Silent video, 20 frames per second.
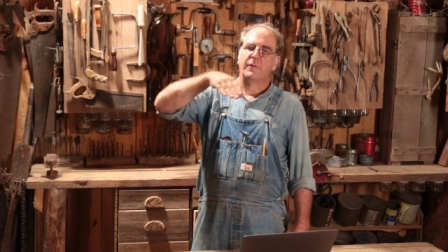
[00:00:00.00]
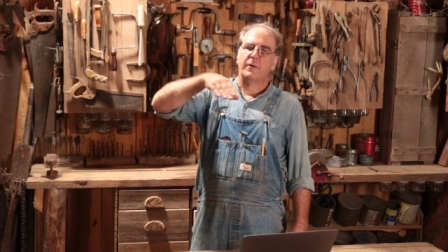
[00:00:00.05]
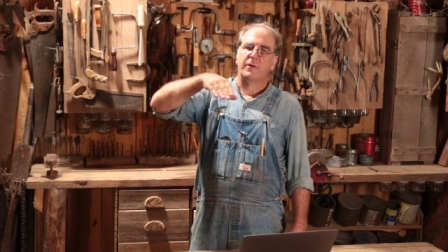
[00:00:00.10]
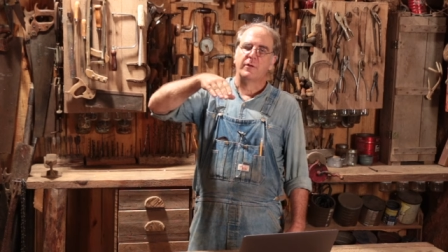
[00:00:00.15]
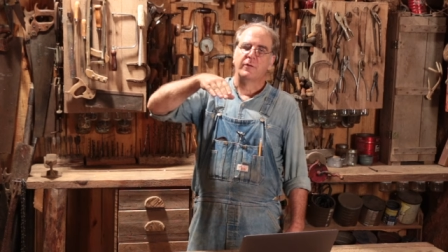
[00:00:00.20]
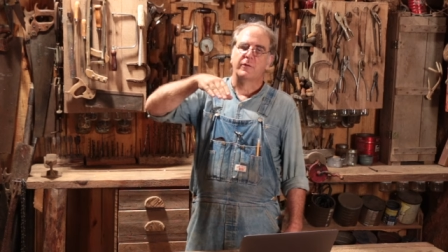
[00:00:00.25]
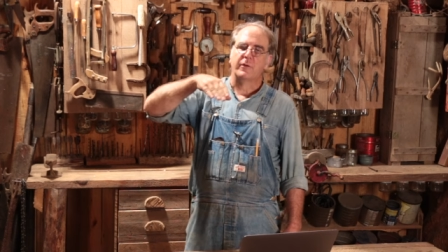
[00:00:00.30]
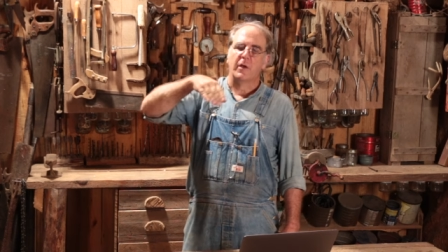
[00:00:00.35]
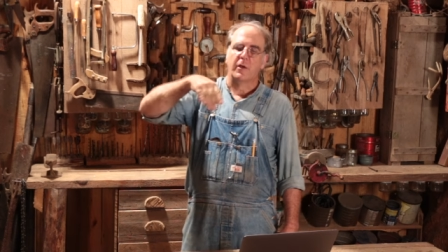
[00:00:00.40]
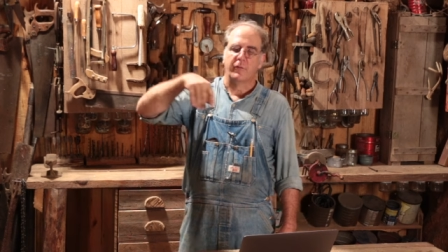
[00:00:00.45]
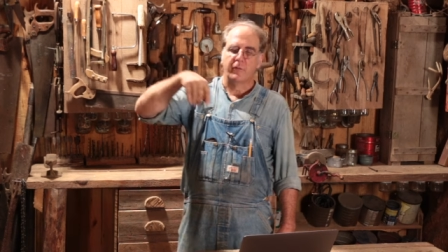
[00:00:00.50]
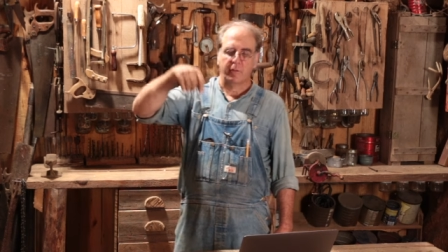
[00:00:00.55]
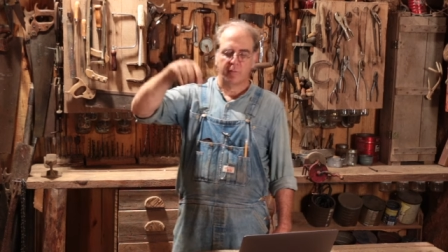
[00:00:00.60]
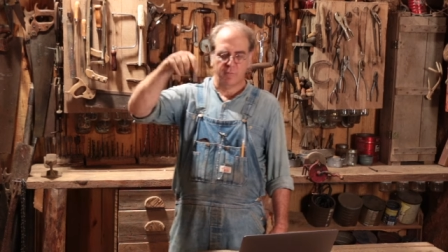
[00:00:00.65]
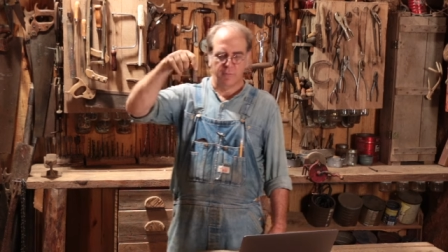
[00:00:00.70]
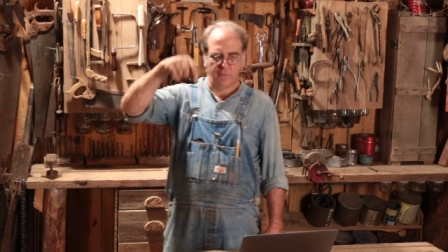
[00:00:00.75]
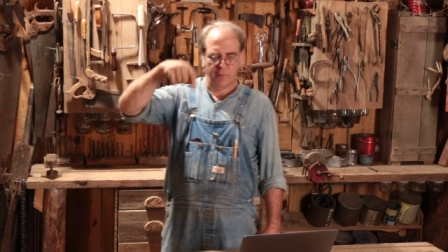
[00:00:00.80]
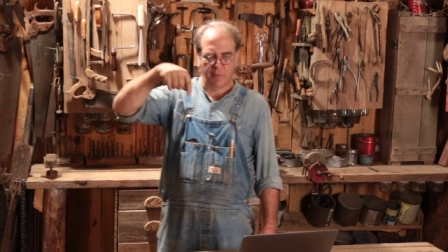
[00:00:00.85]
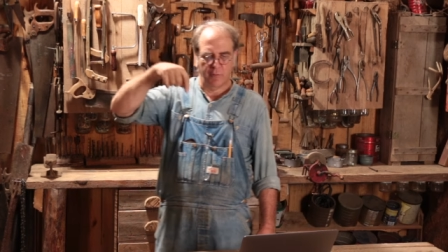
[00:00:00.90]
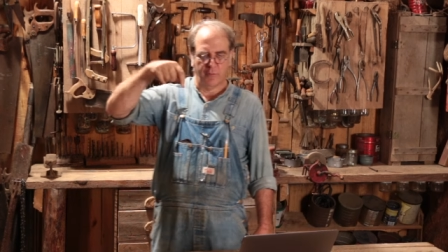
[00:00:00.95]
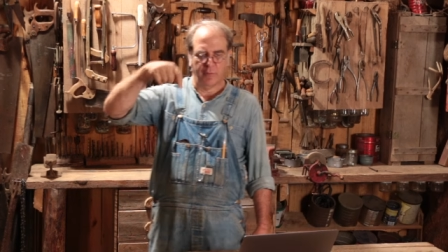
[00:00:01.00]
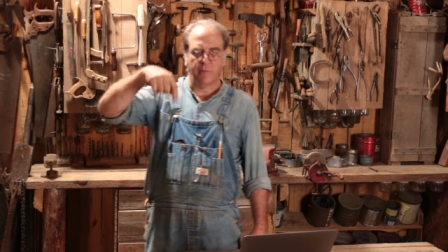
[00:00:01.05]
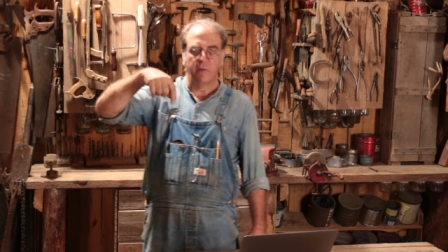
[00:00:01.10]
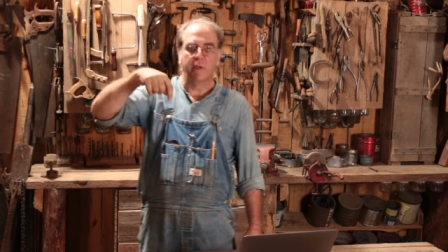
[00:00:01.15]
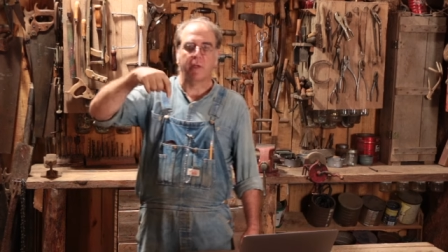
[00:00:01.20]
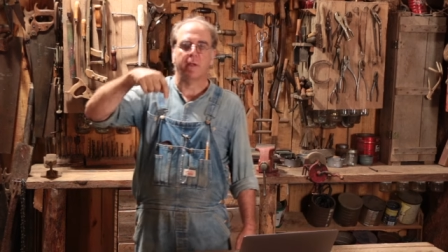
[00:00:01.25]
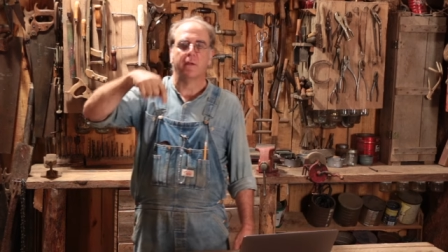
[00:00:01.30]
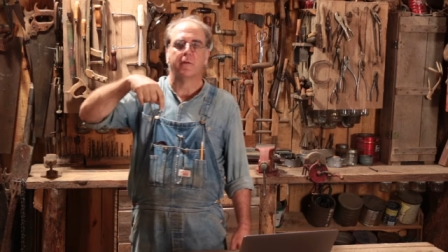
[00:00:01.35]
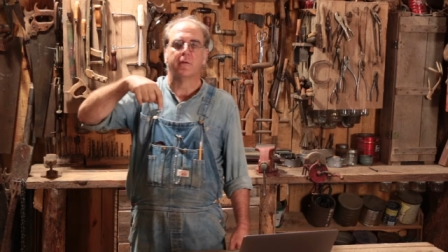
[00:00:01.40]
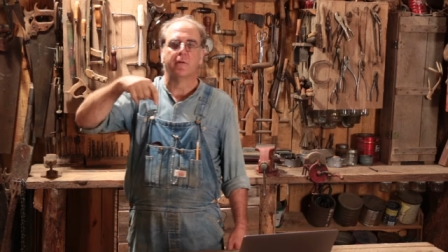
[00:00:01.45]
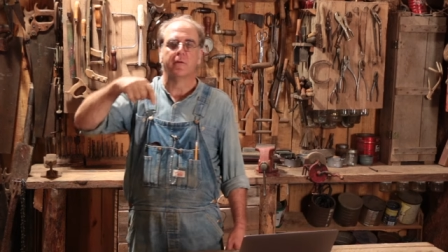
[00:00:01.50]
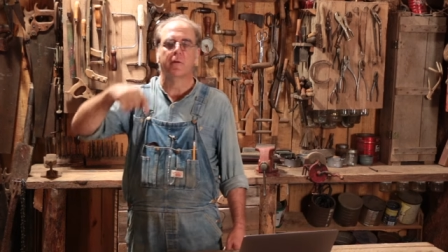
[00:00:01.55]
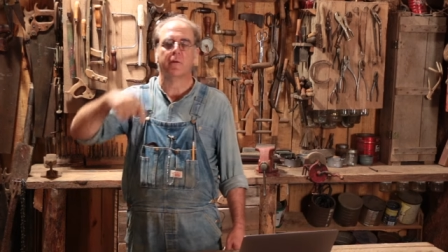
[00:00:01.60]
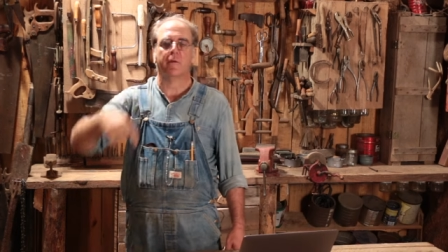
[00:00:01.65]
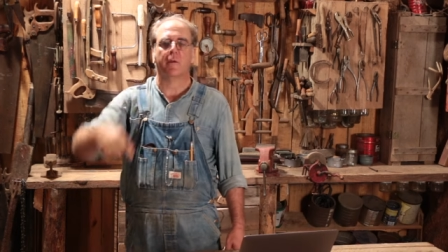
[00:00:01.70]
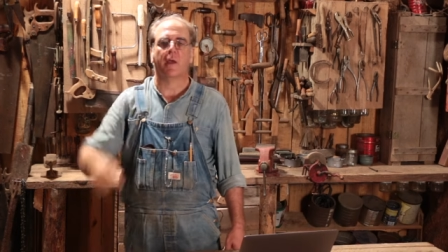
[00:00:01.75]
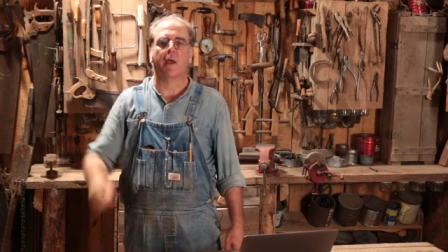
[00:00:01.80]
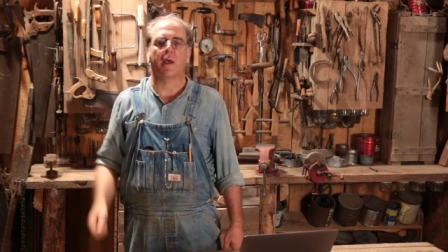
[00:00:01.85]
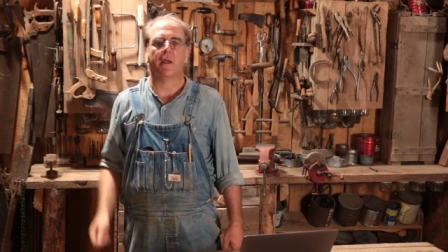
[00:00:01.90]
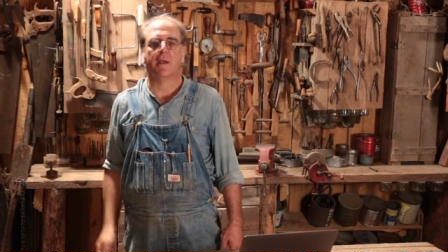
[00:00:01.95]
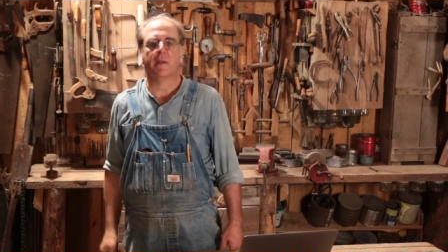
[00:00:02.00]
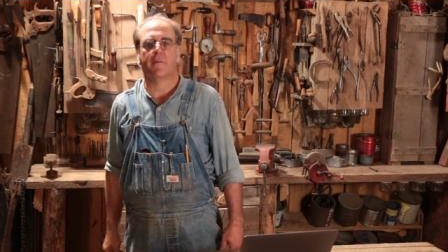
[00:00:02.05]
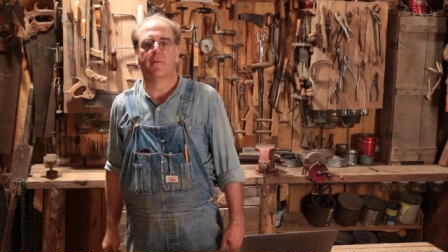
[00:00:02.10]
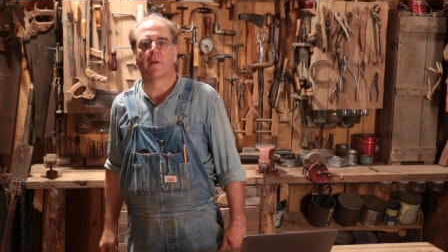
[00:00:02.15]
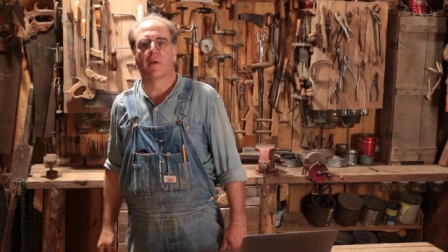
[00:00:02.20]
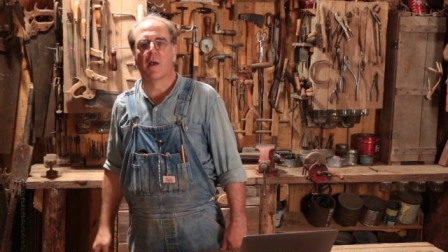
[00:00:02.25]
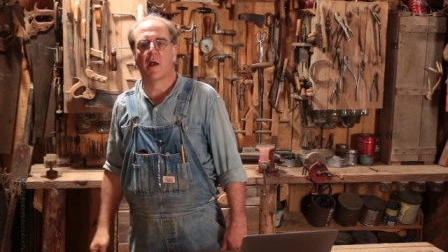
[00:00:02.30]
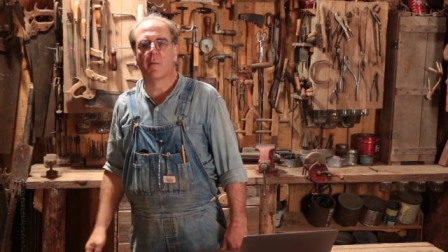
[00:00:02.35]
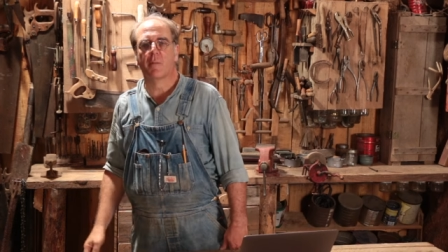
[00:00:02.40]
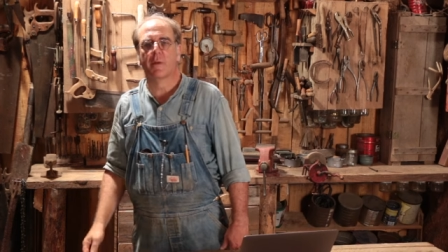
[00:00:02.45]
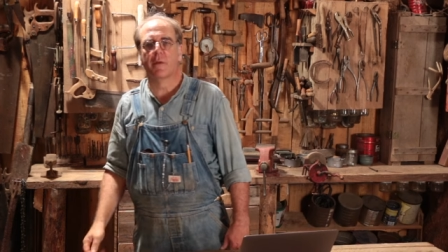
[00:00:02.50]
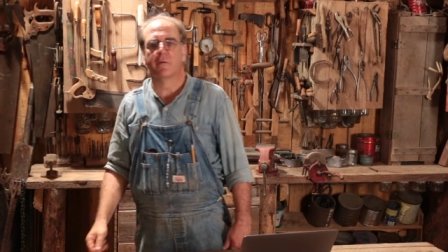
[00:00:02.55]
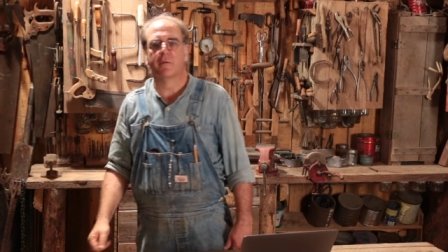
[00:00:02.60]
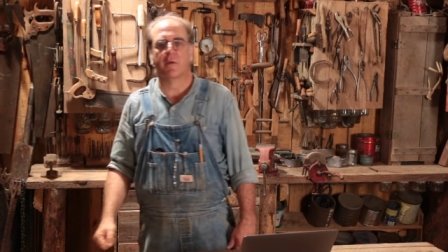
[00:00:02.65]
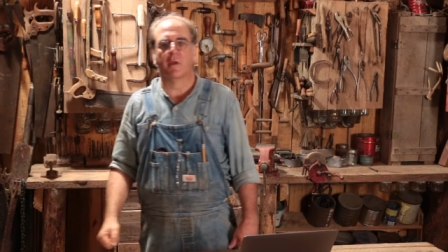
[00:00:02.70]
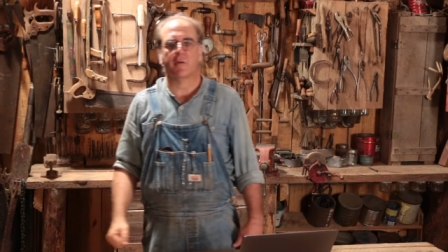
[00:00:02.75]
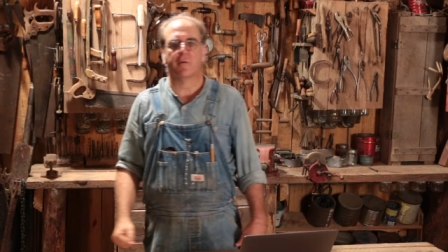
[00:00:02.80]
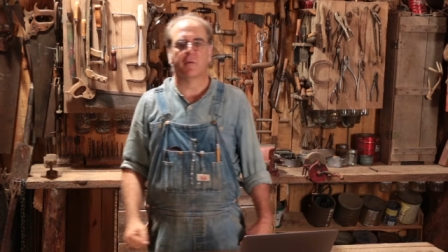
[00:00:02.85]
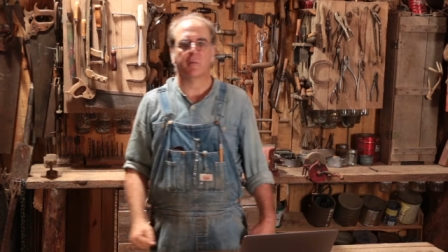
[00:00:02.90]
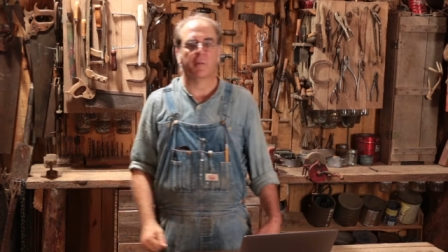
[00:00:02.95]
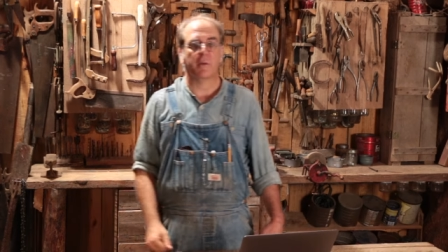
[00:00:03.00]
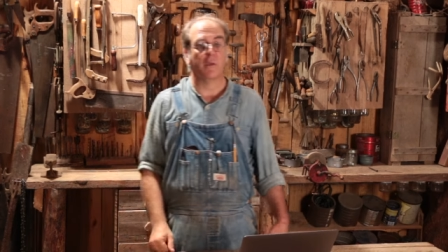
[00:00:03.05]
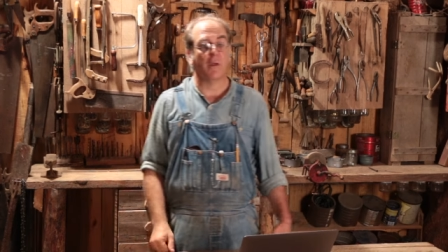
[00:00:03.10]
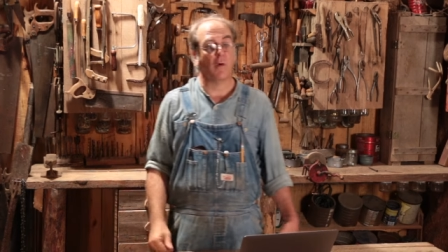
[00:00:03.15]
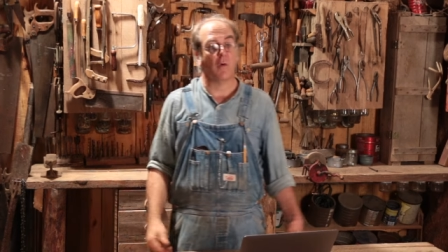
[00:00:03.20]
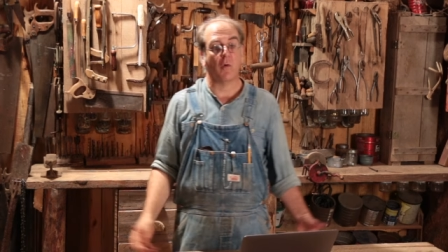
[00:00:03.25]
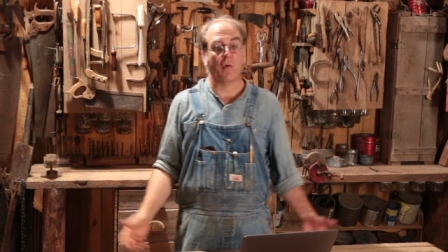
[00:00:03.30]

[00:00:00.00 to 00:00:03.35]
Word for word: the discussion. Feel free to do that in the comment section below.